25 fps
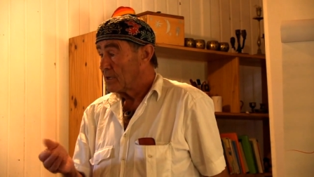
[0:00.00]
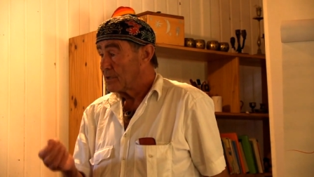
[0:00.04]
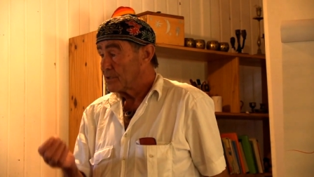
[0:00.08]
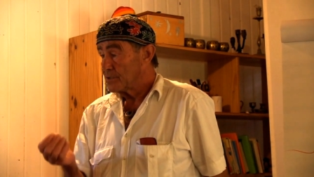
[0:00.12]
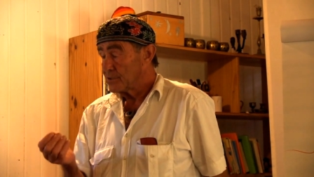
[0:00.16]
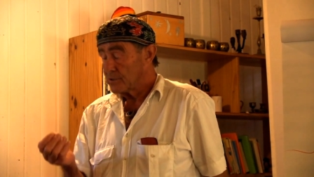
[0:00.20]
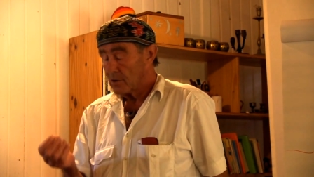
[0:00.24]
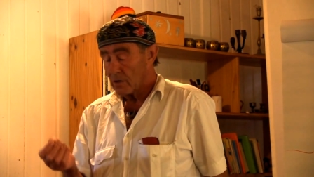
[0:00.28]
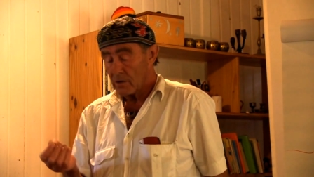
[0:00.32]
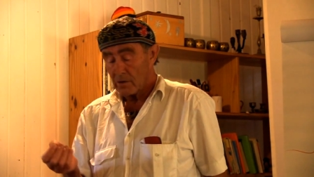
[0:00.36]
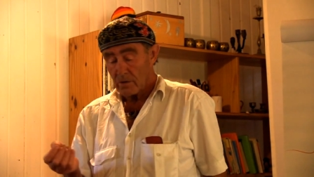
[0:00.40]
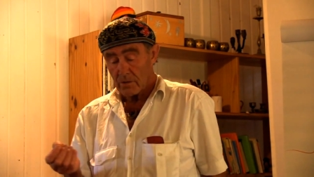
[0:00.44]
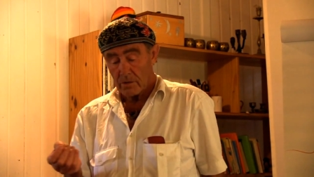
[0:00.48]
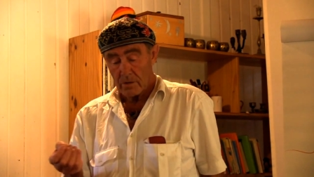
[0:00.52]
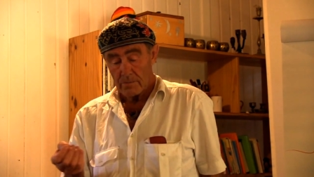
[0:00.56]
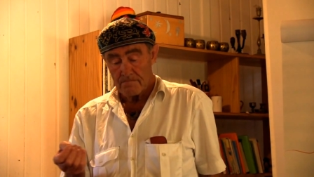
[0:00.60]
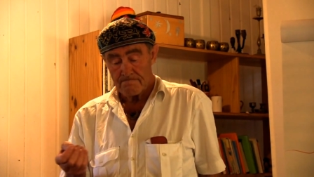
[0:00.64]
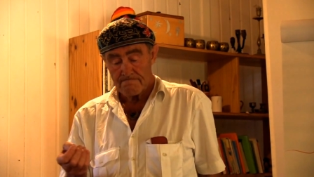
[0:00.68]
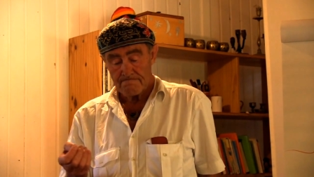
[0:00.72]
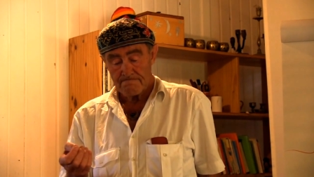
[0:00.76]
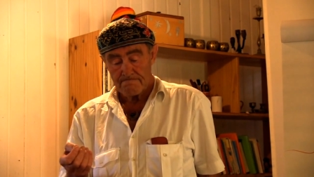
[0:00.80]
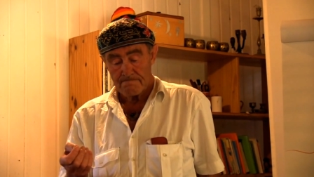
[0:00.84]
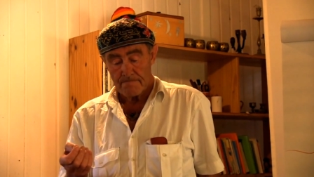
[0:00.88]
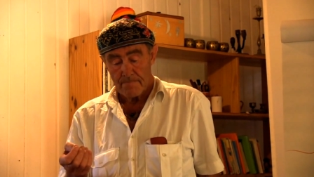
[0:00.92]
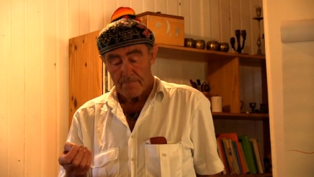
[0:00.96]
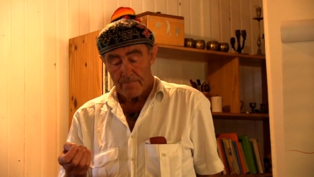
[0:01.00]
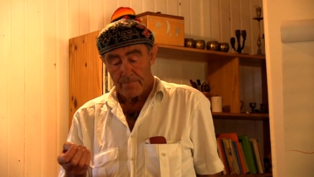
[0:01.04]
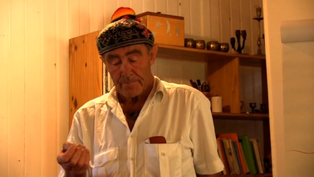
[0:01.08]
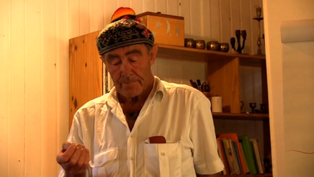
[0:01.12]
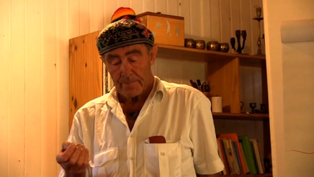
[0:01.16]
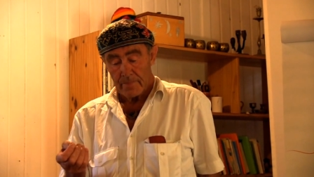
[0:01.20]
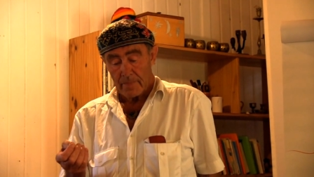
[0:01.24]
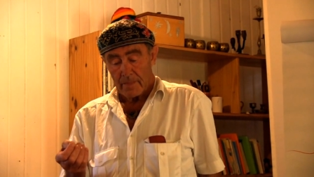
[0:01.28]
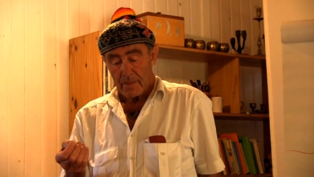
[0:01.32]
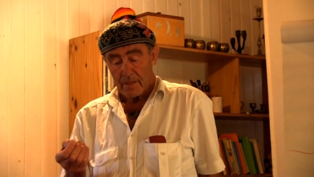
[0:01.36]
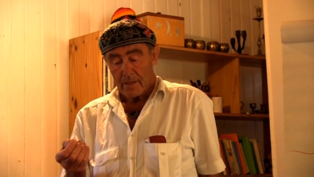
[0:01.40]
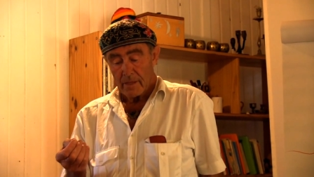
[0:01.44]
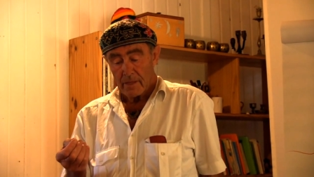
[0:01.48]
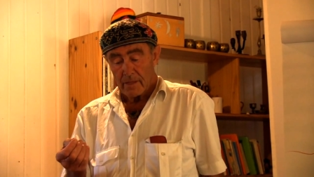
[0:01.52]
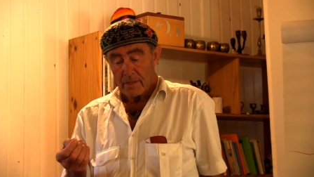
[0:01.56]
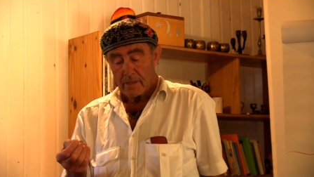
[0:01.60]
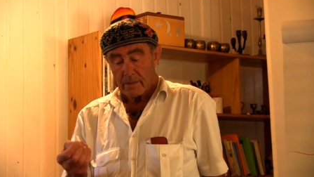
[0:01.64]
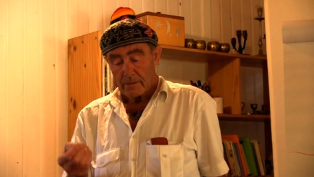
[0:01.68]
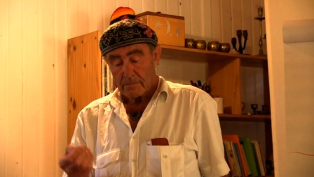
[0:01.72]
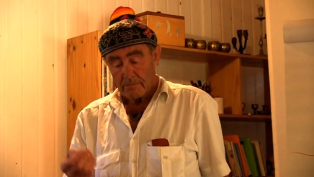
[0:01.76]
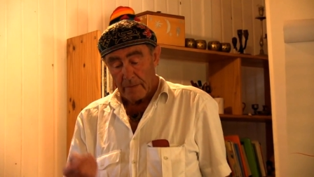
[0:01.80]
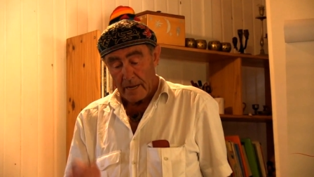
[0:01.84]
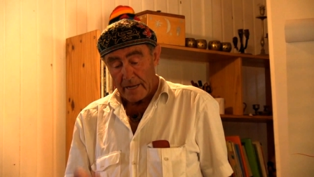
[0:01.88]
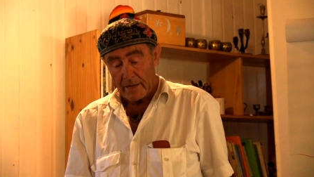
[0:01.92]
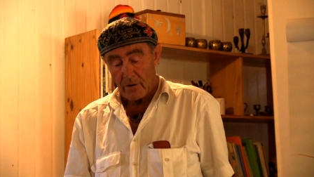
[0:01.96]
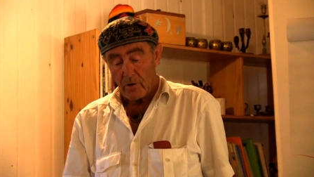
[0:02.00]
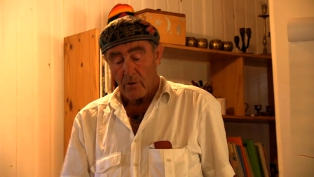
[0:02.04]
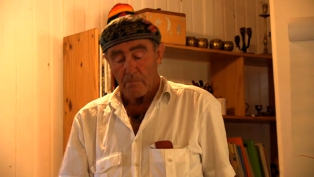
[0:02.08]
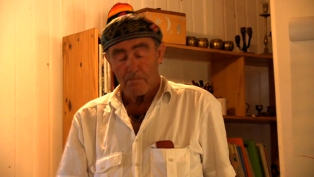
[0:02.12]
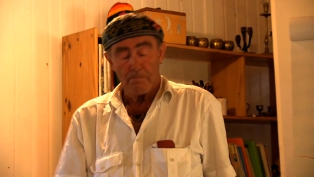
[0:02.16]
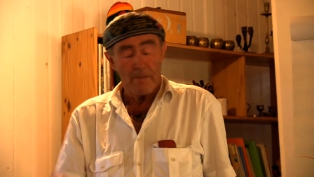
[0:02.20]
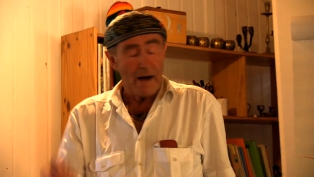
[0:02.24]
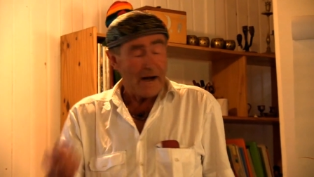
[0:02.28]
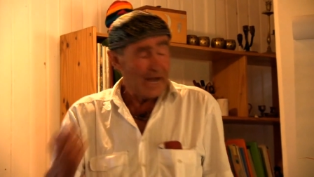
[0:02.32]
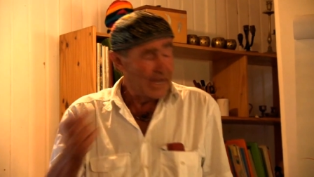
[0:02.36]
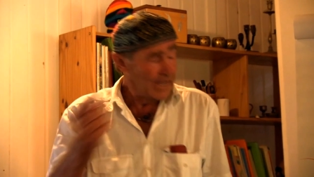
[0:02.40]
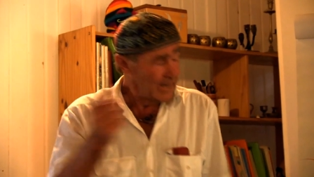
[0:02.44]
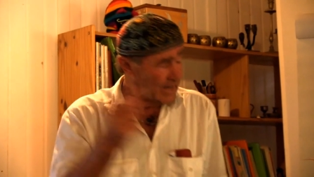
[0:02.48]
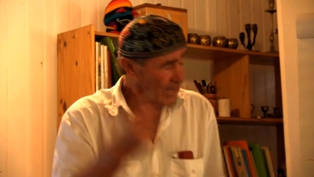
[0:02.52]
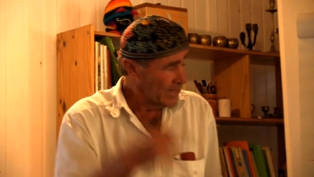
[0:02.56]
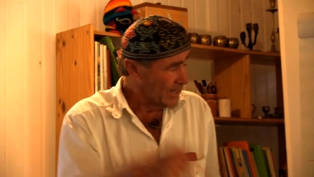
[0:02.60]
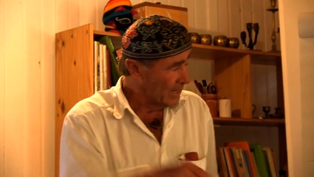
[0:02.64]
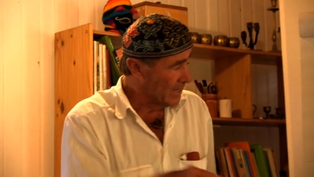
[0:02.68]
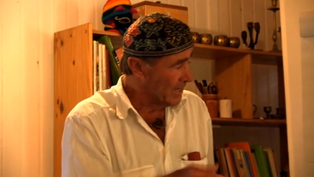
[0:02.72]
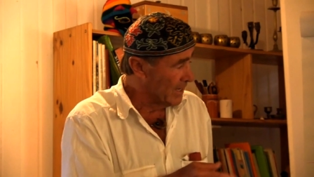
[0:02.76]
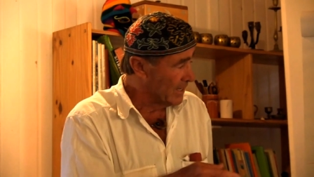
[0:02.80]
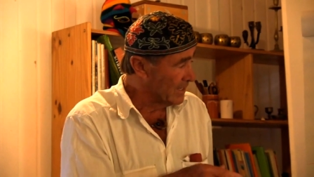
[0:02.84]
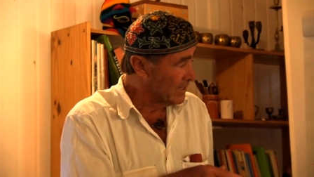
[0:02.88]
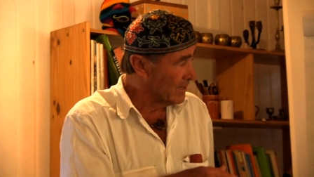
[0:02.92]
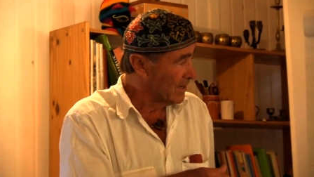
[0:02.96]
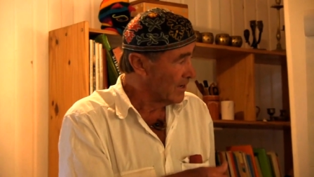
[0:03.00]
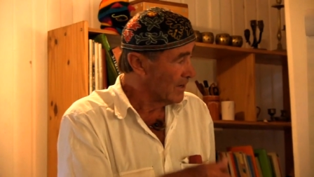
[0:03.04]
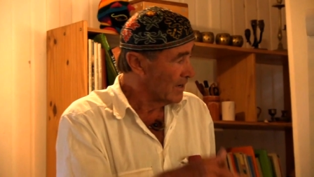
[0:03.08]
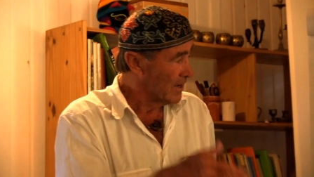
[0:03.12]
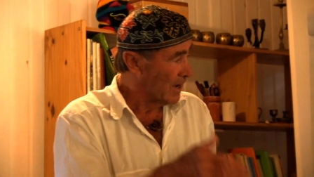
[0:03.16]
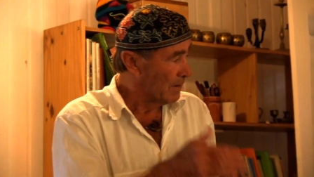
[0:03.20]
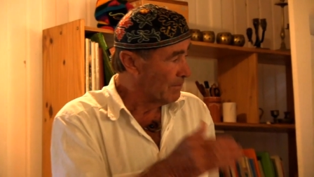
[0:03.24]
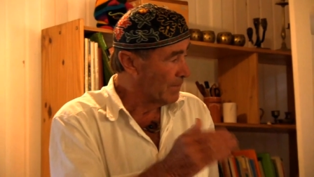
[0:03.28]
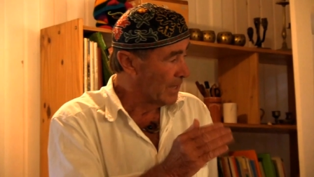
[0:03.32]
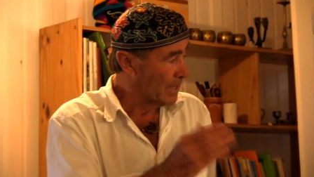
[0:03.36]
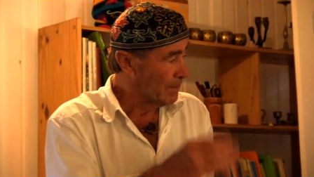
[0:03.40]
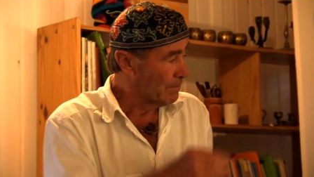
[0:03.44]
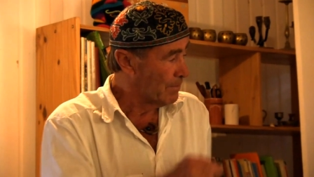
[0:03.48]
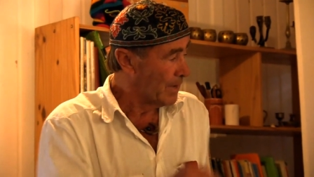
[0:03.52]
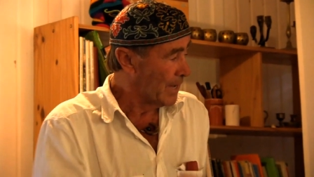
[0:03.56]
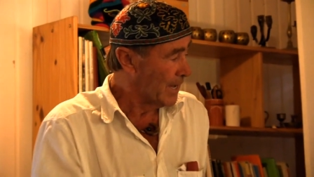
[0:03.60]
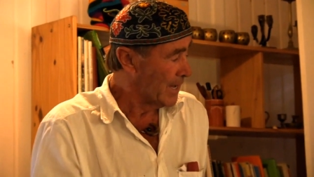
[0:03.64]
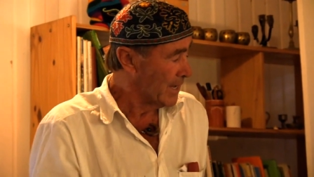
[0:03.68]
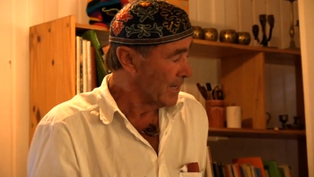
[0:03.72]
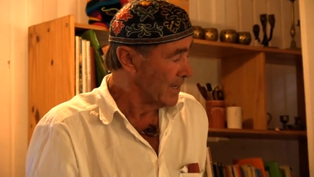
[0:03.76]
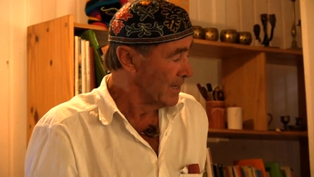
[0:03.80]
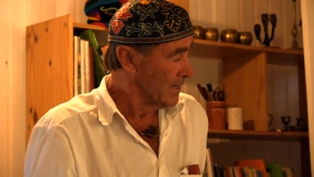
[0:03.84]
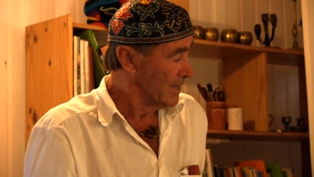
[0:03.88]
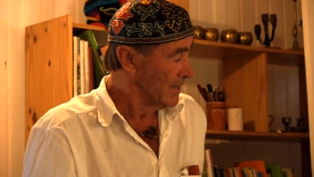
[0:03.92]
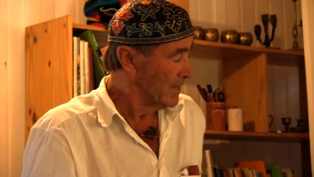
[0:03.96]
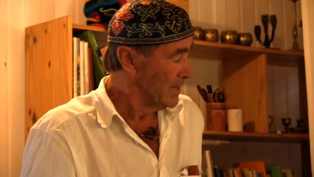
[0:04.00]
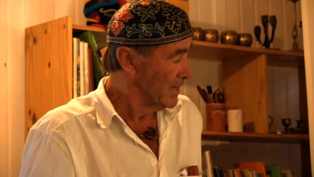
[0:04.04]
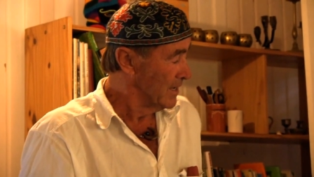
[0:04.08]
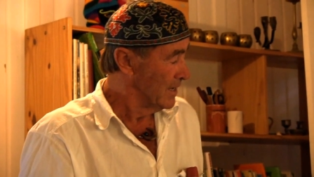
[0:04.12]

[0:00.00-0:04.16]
So, by combining it, coming back,